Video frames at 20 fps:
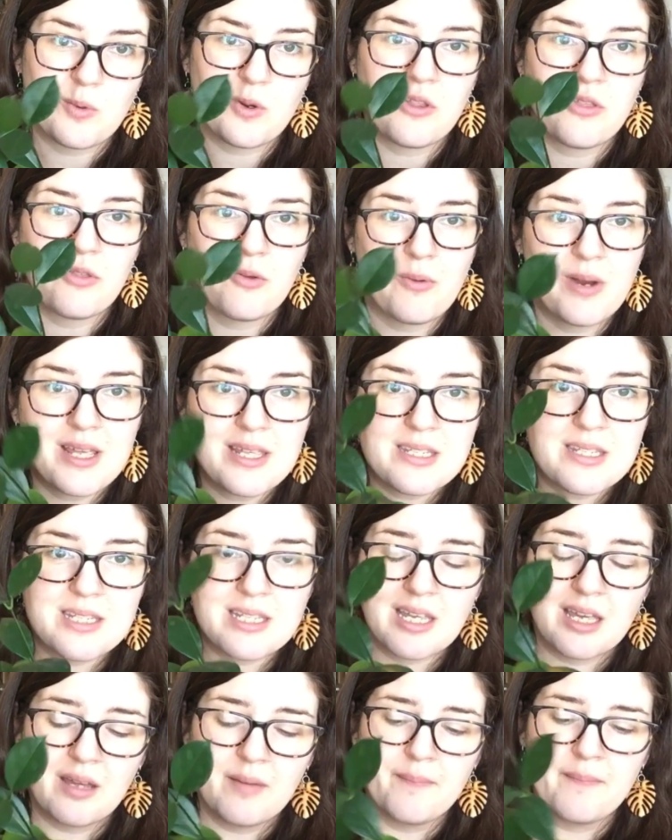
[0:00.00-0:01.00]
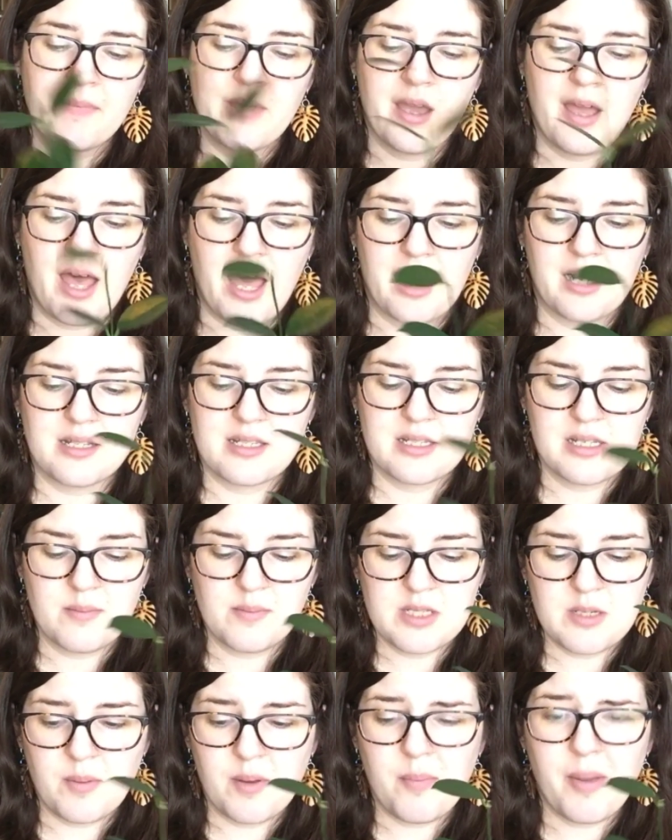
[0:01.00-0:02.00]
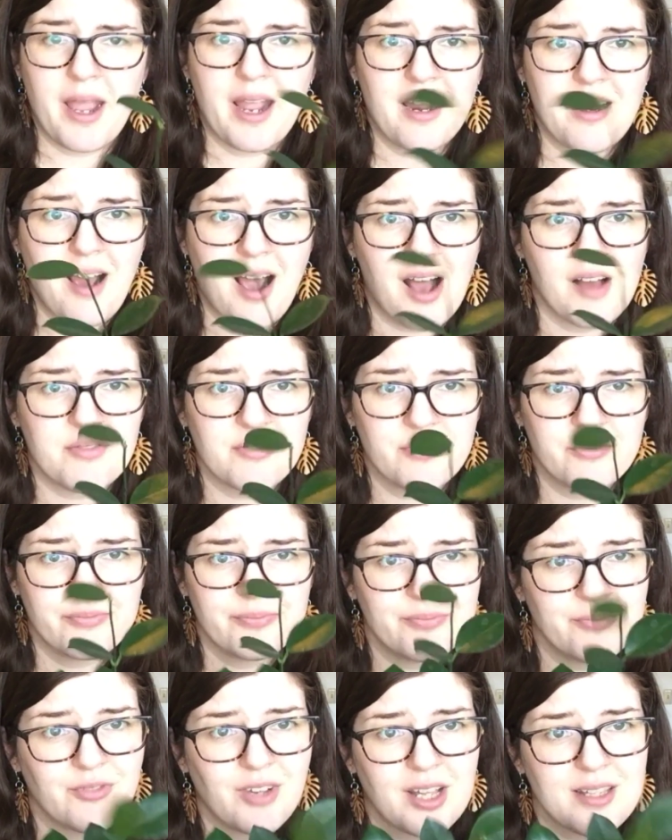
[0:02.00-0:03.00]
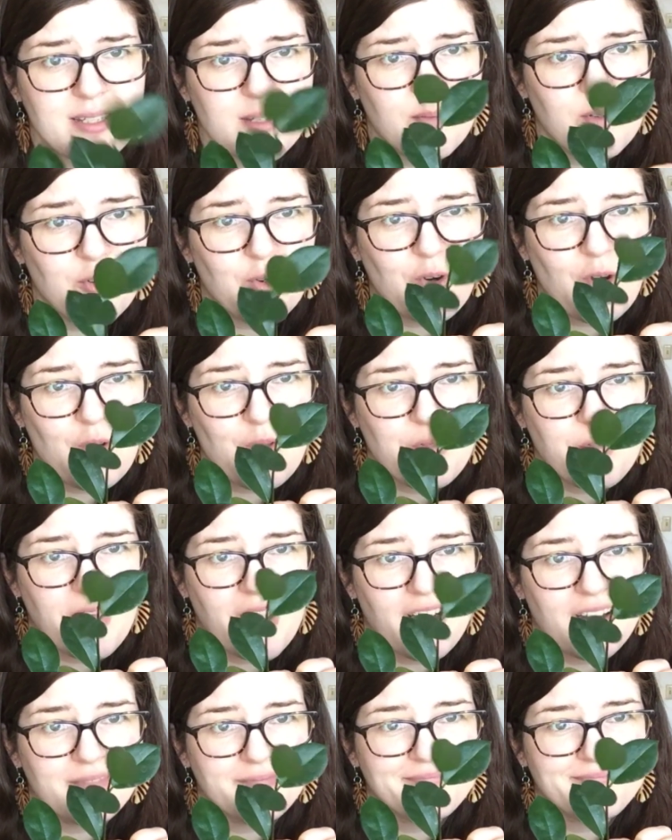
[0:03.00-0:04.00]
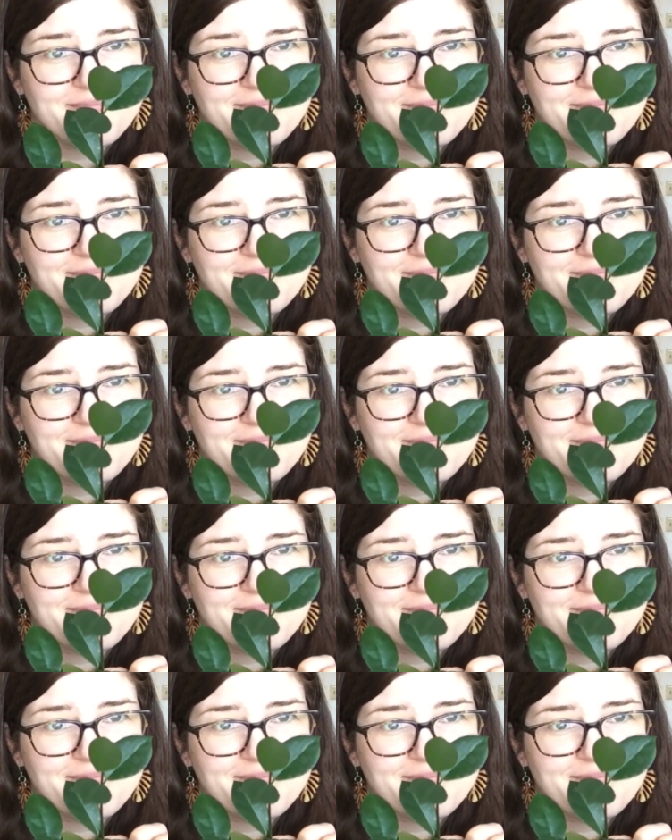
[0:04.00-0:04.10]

worth the risk, and it seems to be paying off. Got some new growth there.